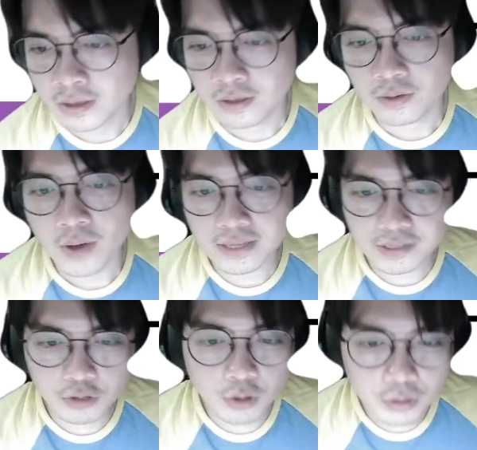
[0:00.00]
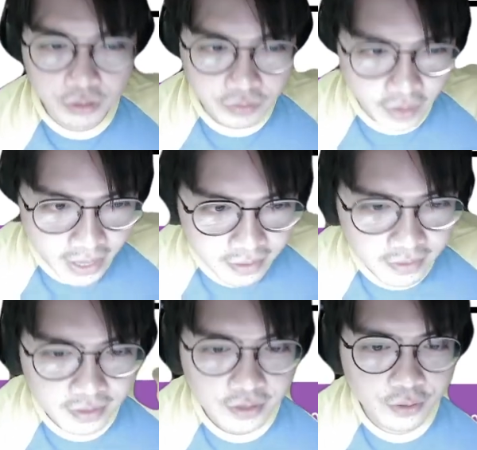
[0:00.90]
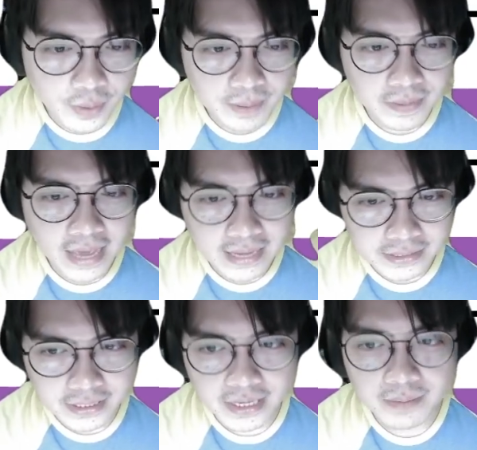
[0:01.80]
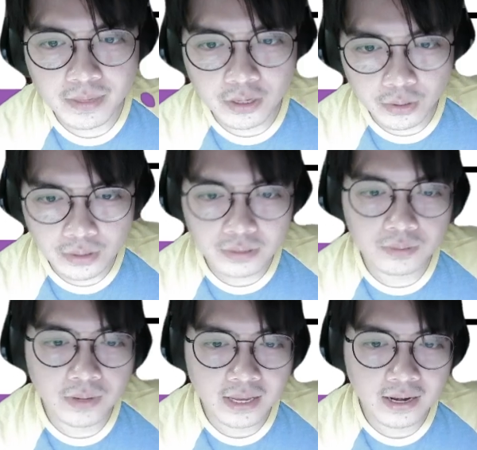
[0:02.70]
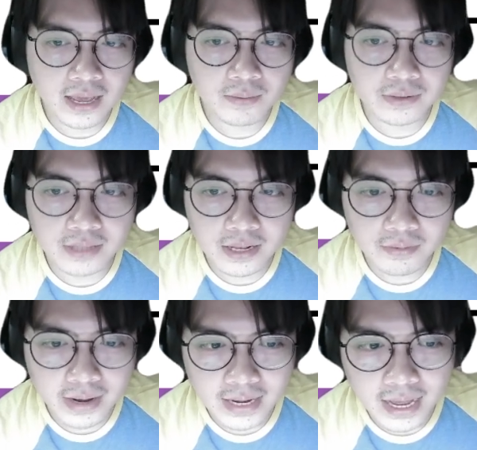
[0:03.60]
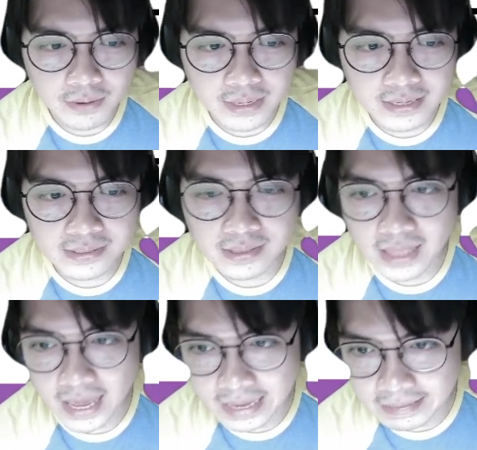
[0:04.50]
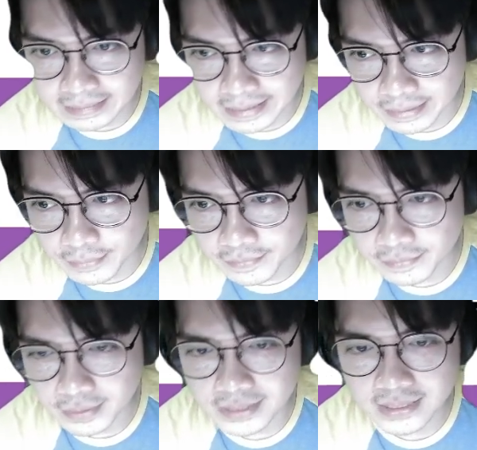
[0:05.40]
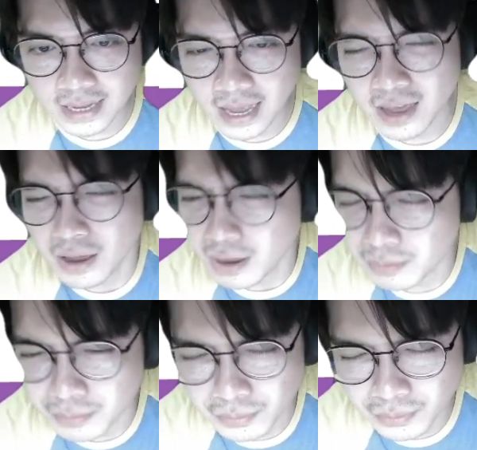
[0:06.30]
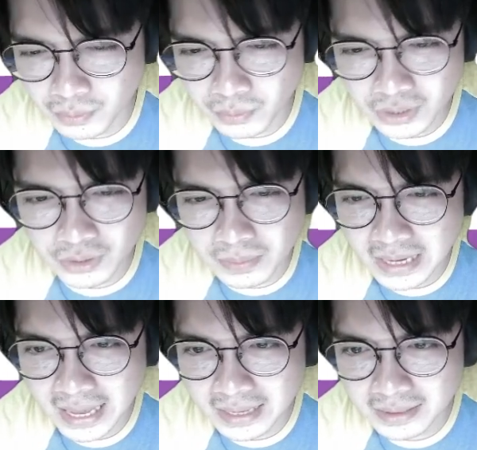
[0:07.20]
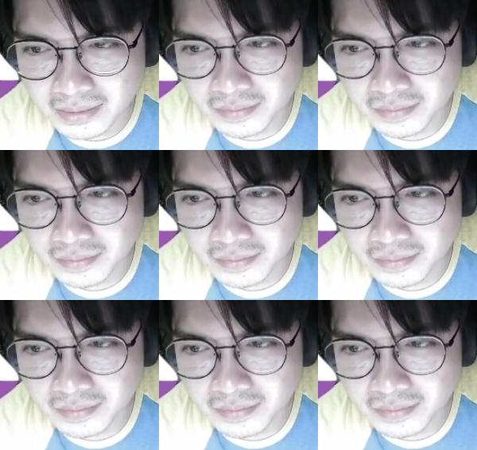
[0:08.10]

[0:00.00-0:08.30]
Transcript: Why is it colored red? You might be asking. Because, well, I will tell you right now, it is negative. Wait a second. What do you mean negative?